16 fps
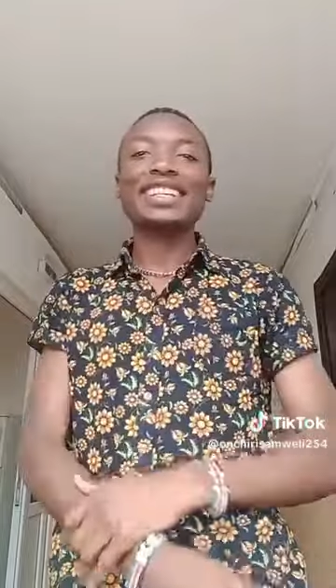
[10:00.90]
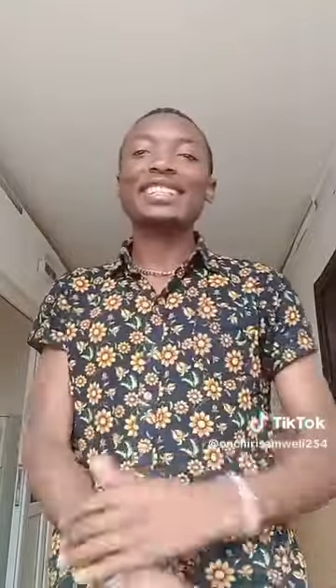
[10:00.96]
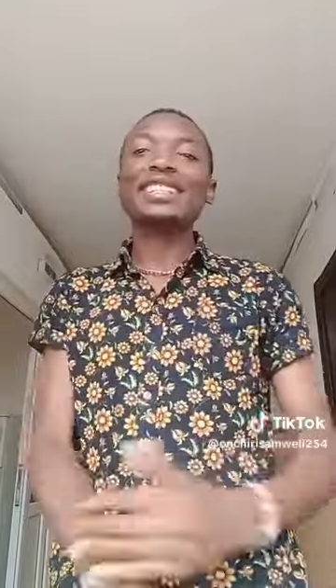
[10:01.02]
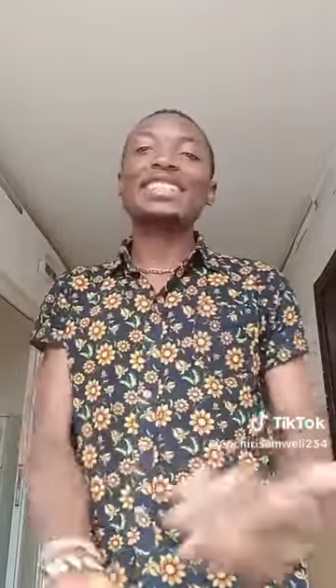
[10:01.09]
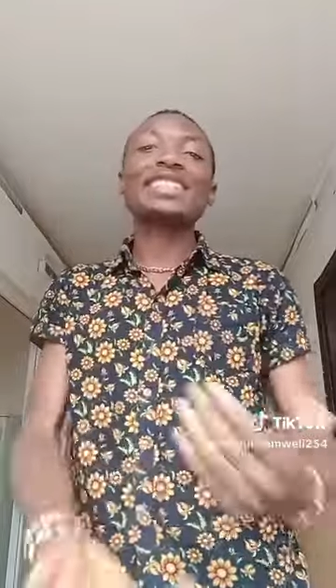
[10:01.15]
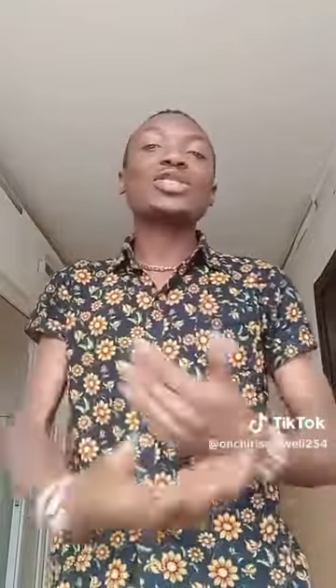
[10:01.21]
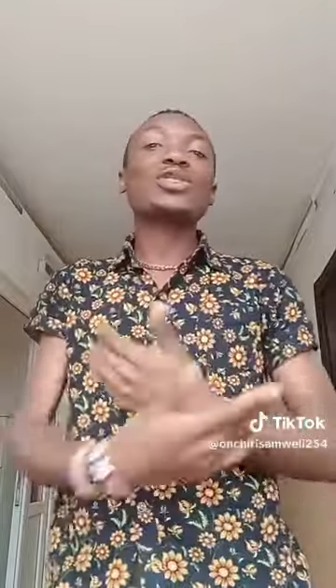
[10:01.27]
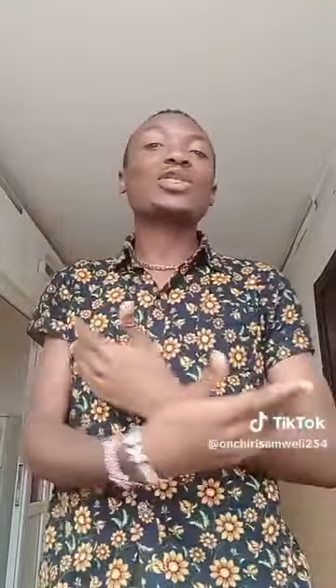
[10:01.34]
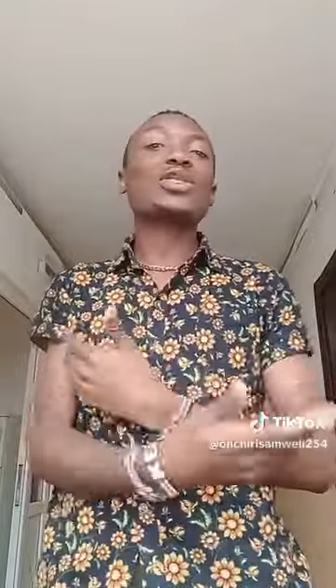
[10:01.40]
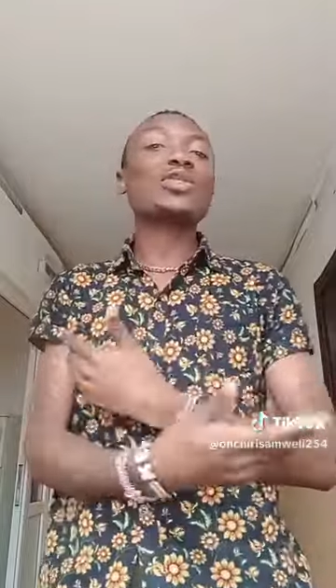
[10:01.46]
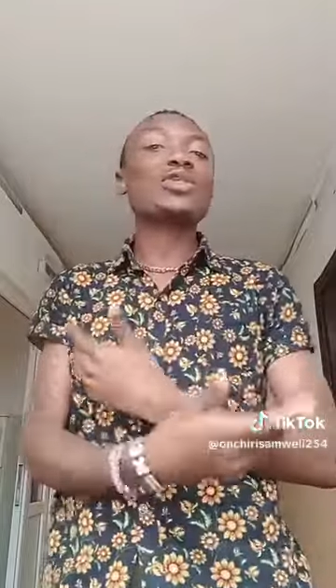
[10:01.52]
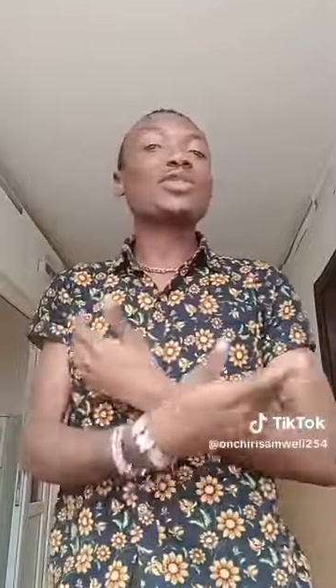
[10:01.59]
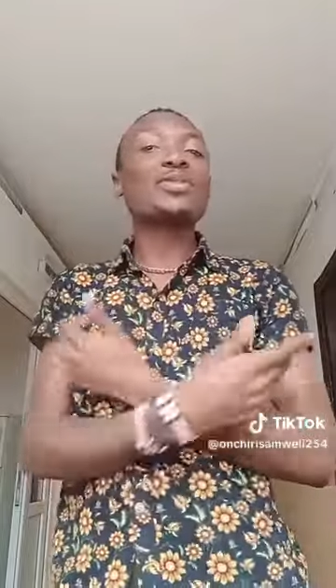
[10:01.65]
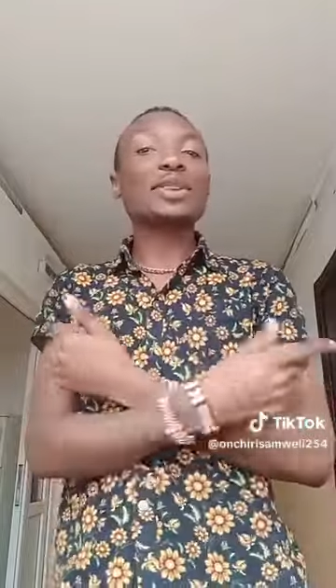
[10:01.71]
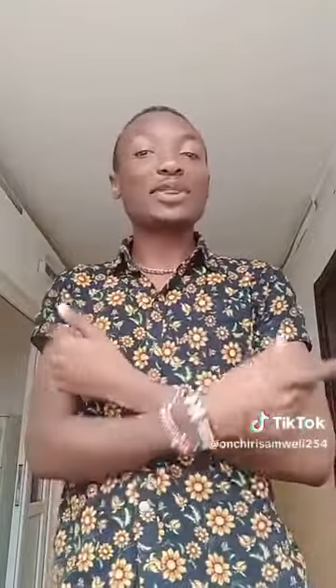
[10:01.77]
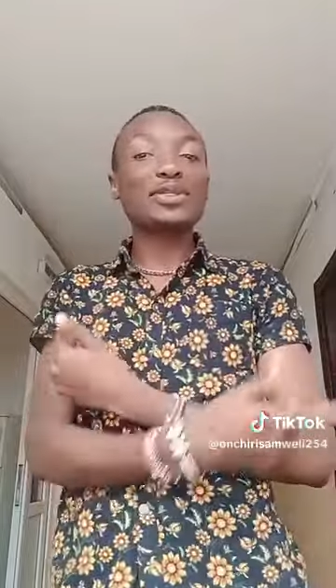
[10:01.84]
Na sisi
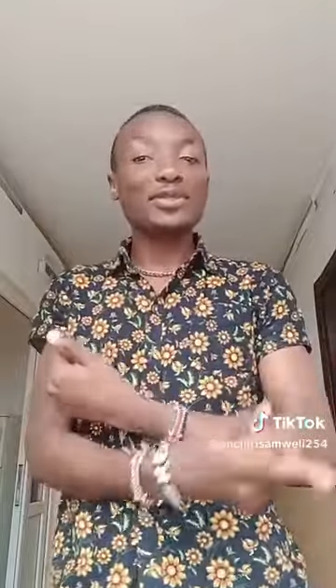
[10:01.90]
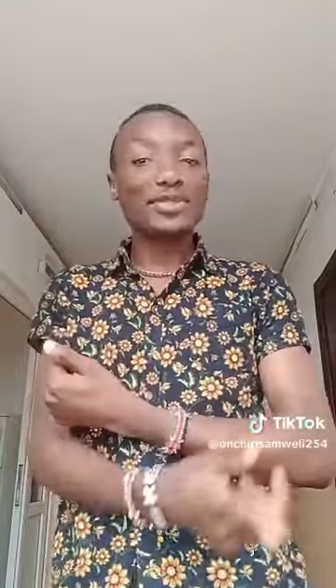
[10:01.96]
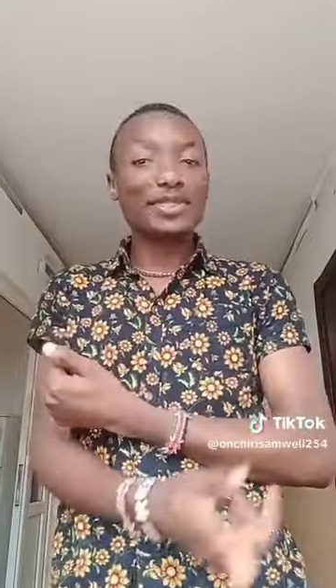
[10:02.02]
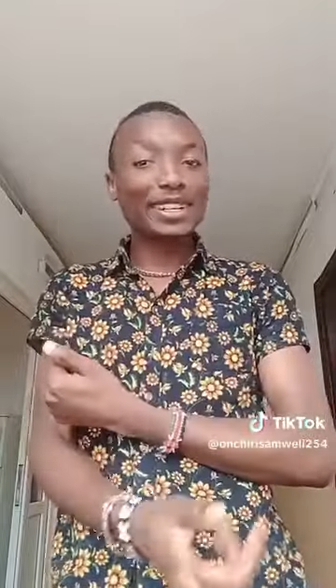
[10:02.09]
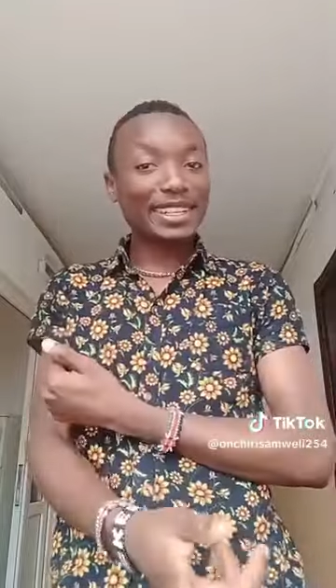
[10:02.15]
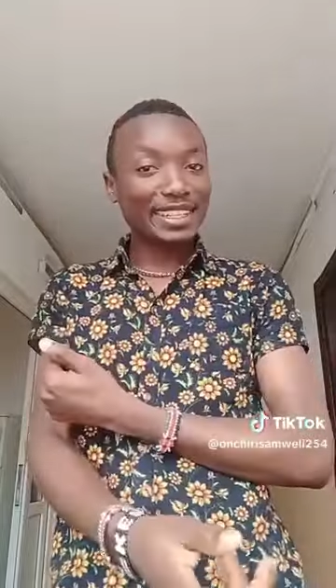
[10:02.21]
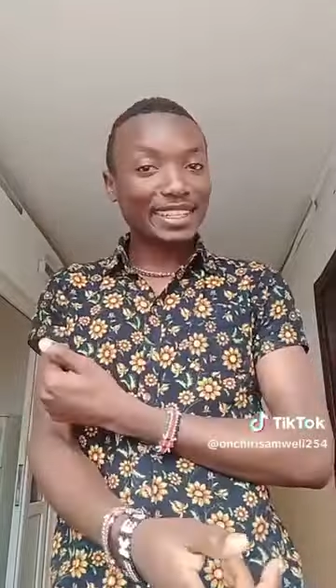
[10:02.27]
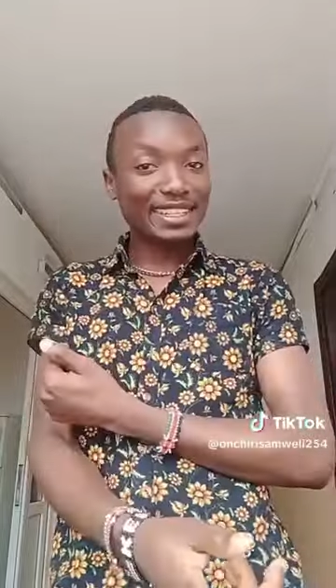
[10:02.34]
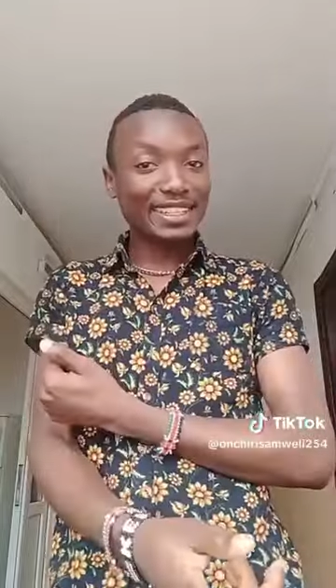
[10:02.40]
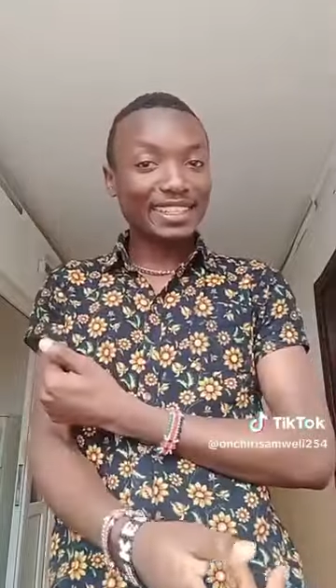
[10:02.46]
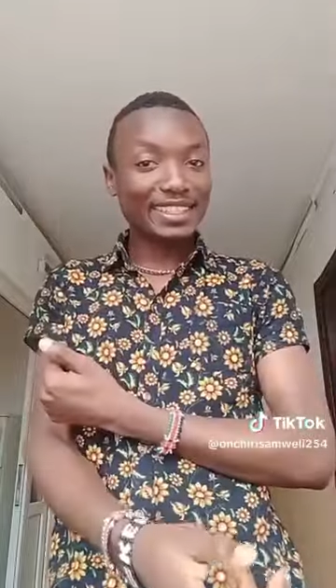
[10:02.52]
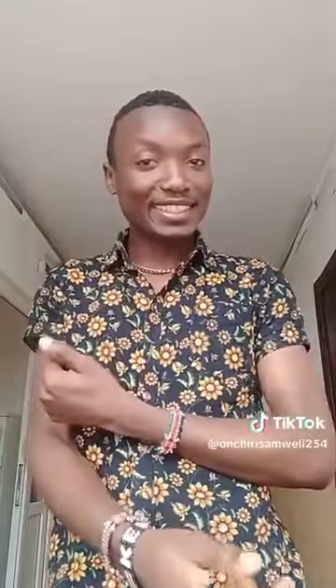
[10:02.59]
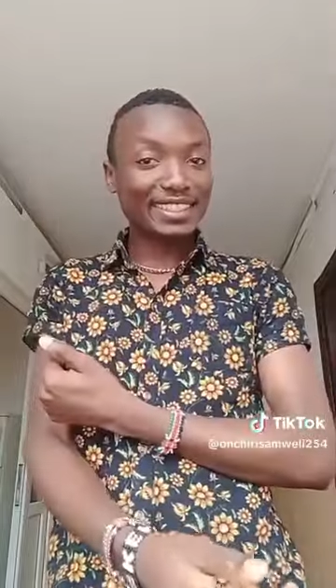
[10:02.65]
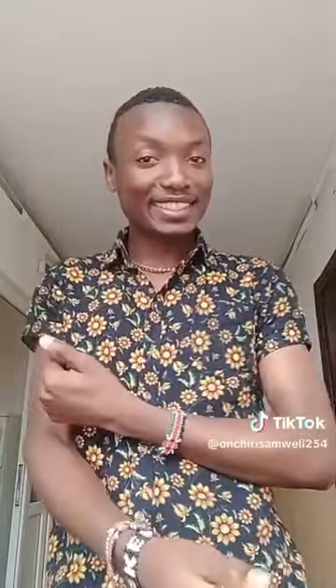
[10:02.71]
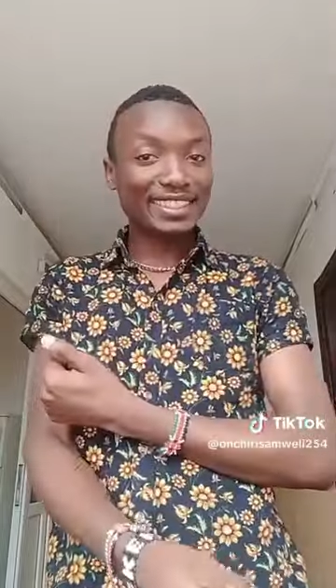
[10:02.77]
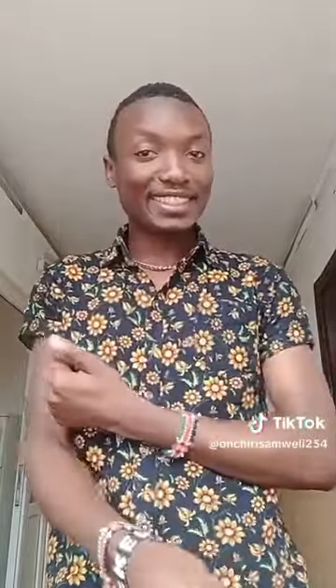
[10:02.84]
tunaogopa
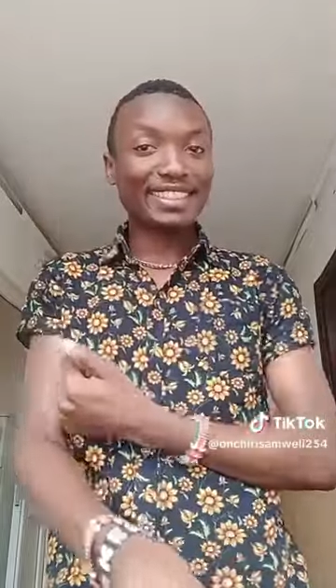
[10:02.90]
kufeli.